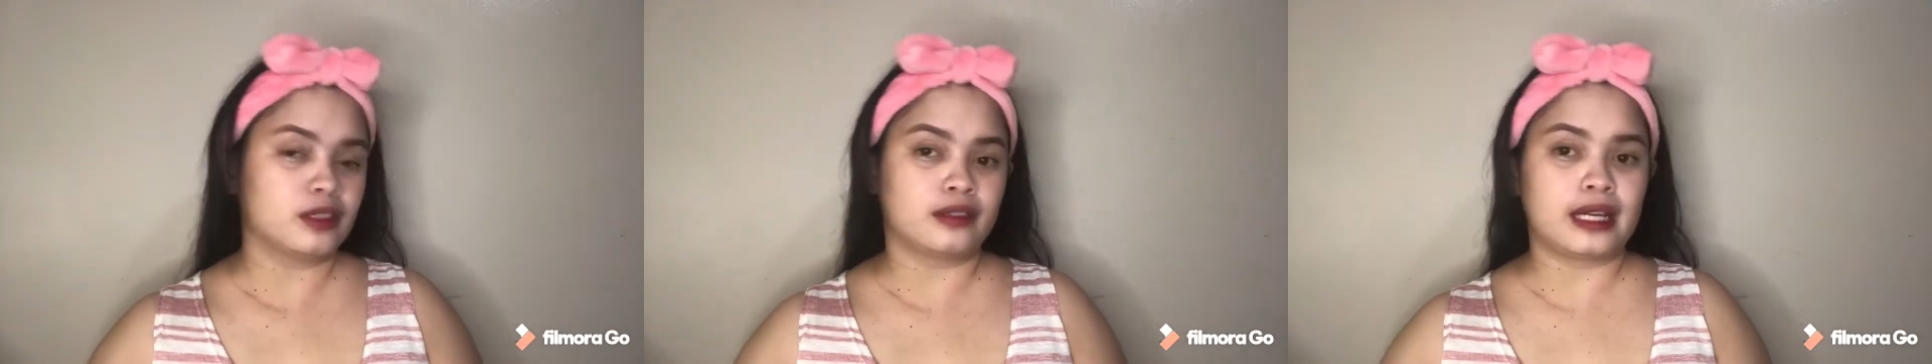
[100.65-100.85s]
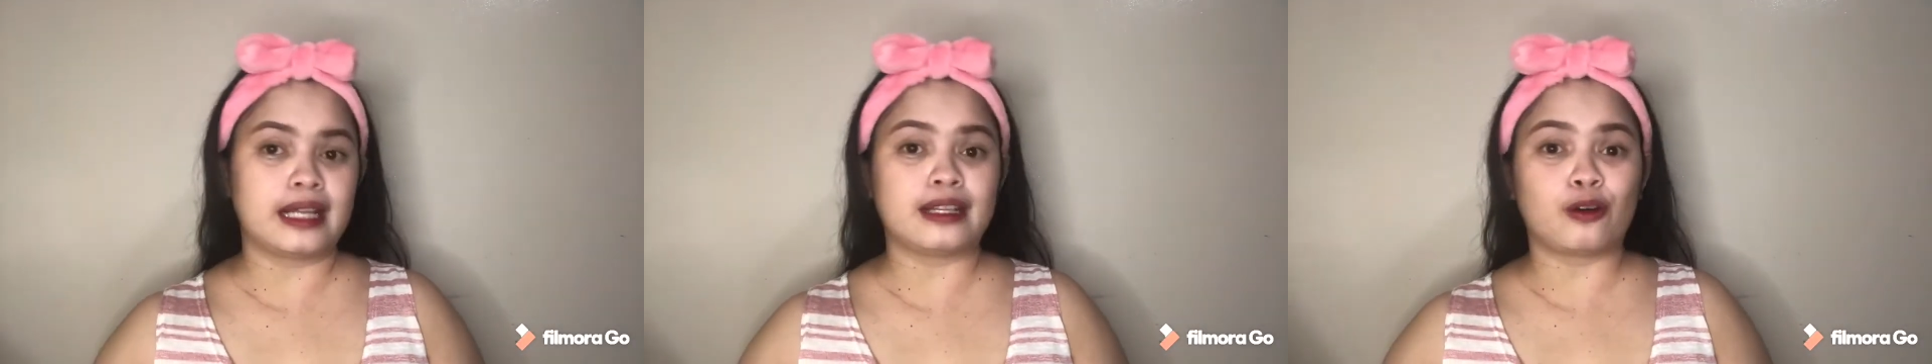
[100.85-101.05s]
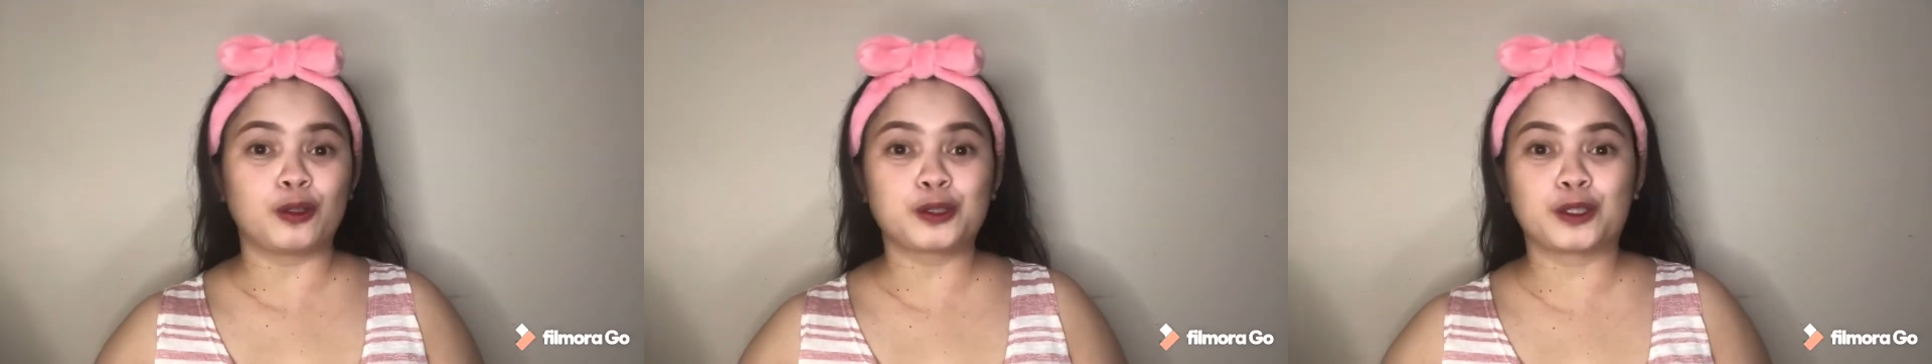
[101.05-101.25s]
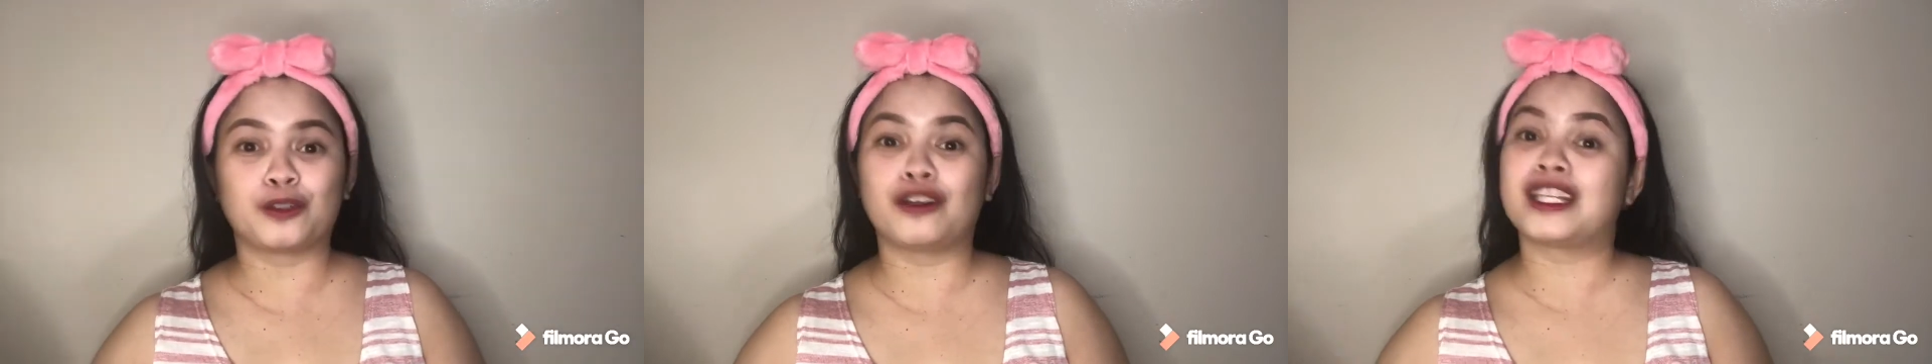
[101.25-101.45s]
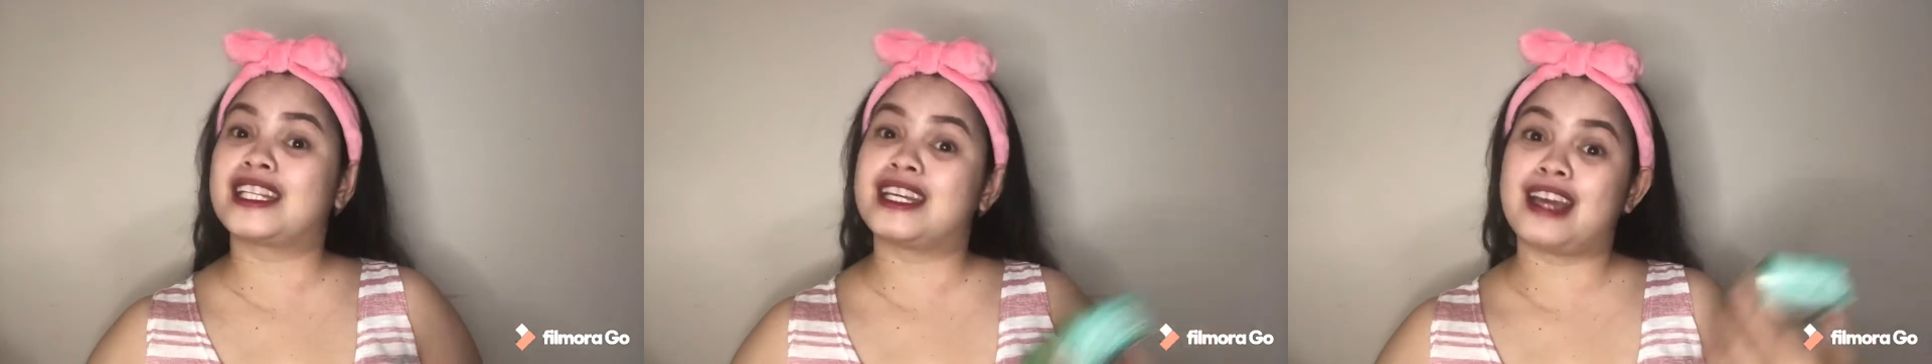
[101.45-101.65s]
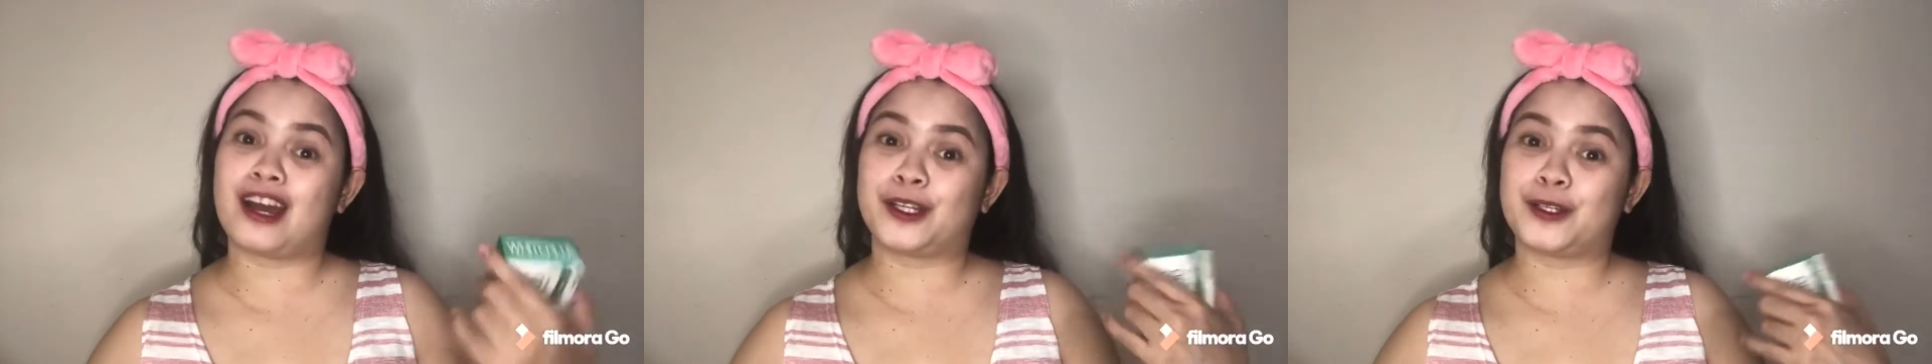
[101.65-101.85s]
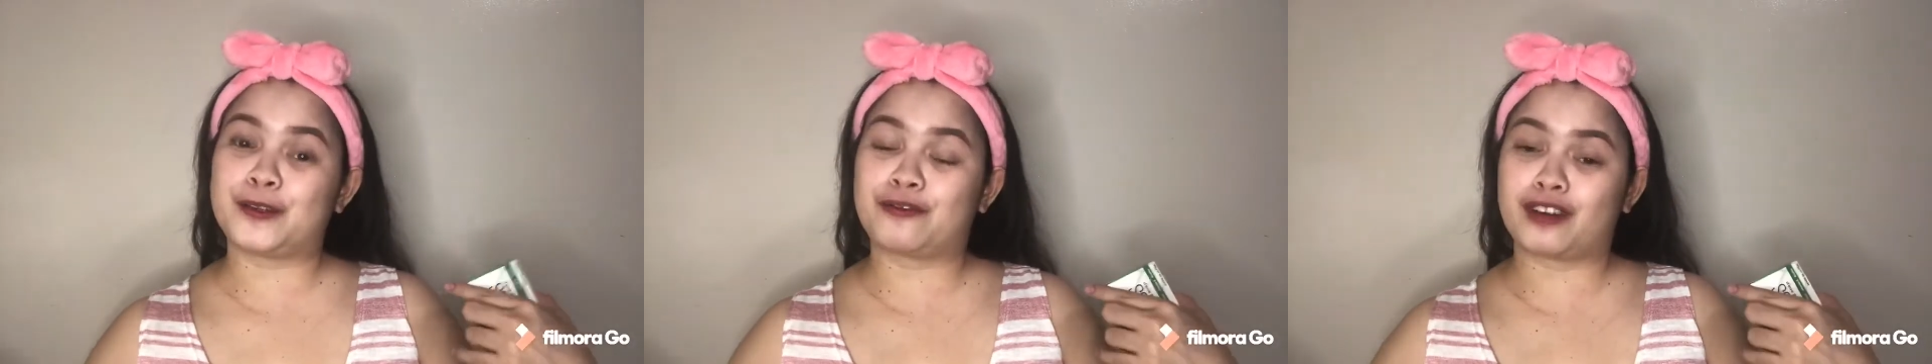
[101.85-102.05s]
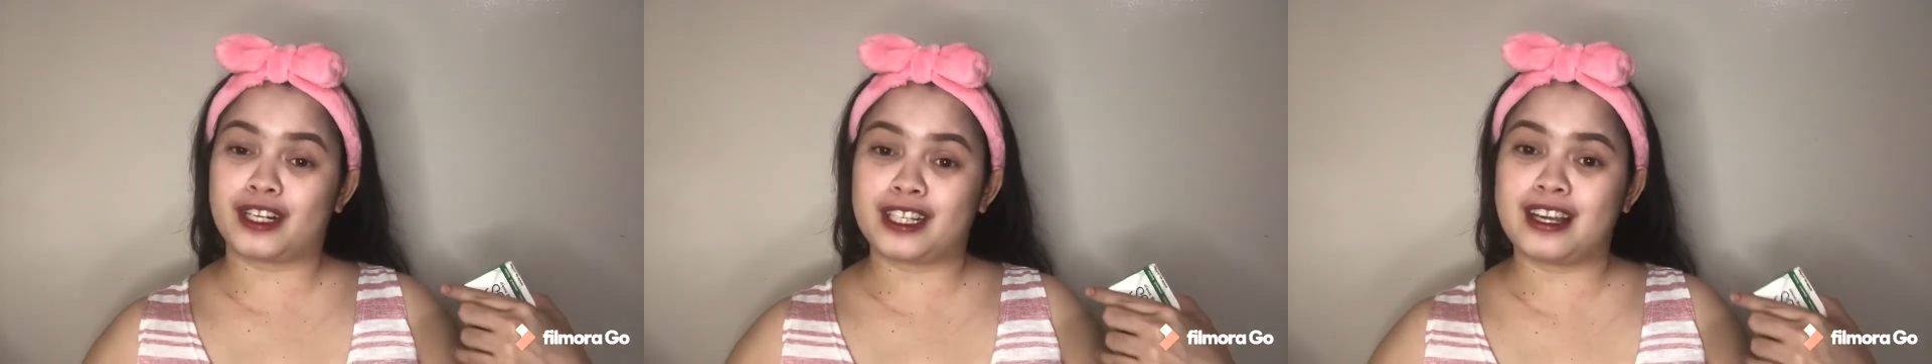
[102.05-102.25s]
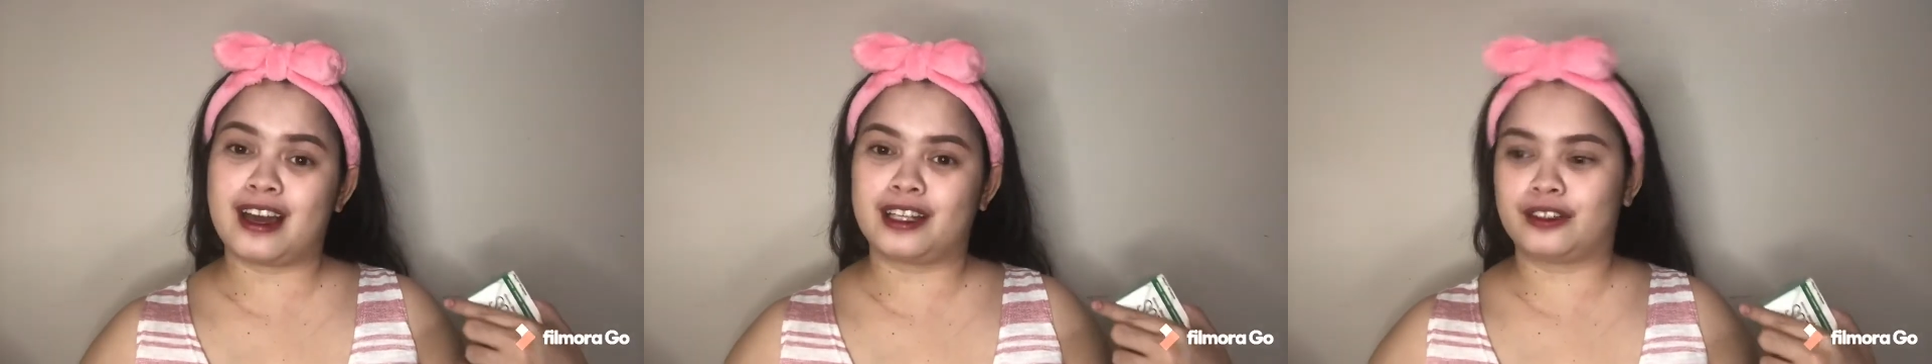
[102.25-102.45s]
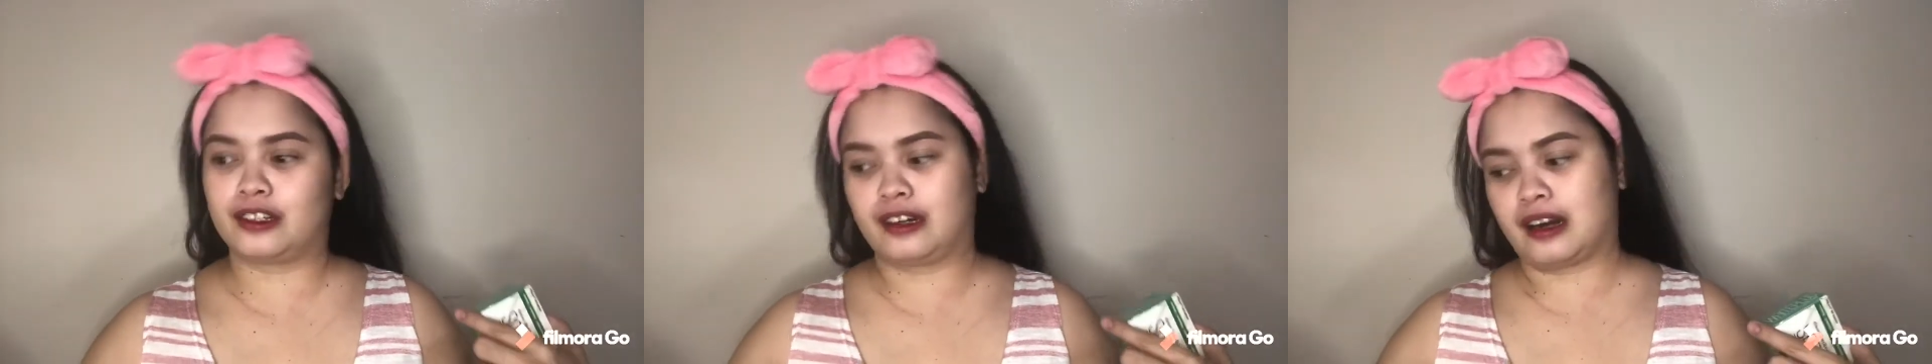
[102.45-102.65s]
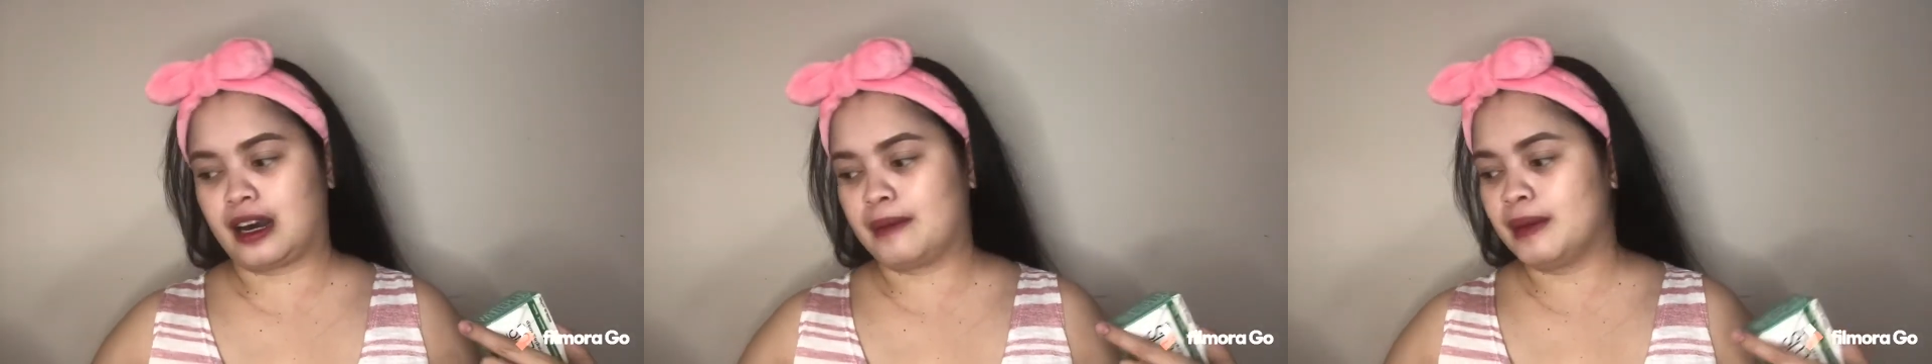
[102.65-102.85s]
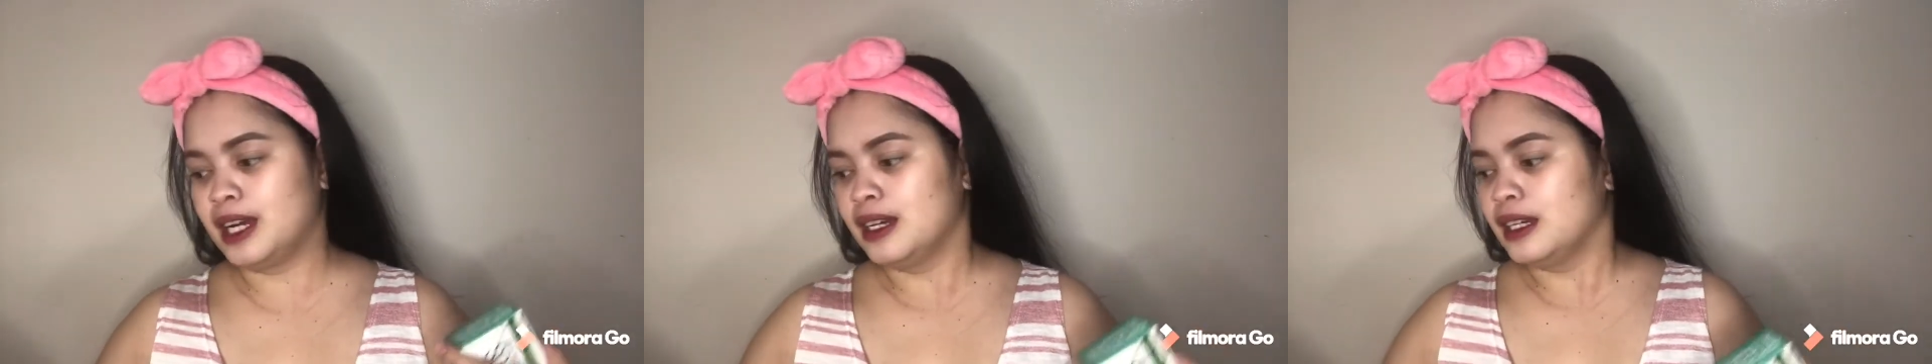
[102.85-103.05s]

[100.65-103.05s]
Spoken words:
And also, for the underarm.